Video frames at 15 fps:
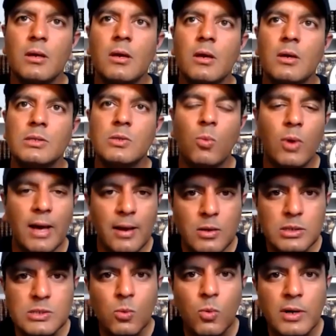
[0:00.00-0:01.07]
So what
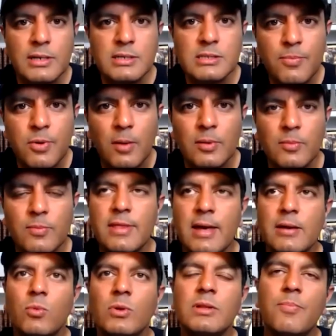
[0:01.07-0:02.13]
is the problem with
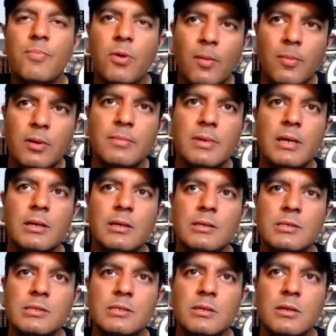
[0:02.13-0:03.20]
that? Well, the problem
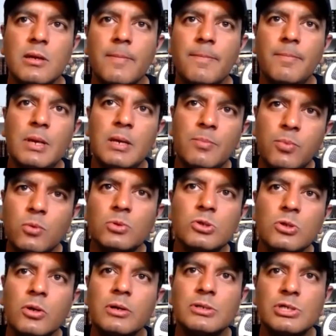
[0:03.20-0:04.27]
is people do
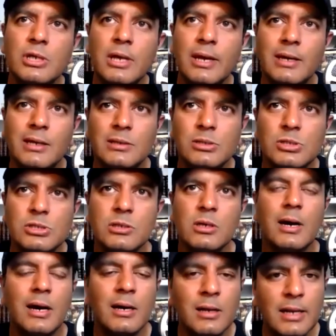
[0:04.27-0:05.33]
not change
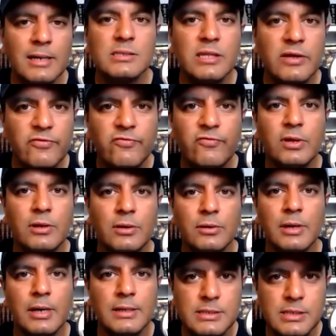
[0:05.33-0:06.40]
unless they feel
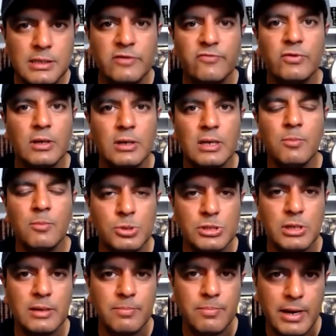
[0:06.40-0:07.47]
significant
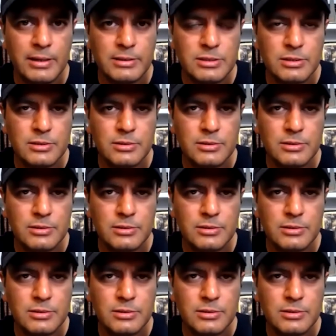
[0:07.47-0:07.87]
emotional impact.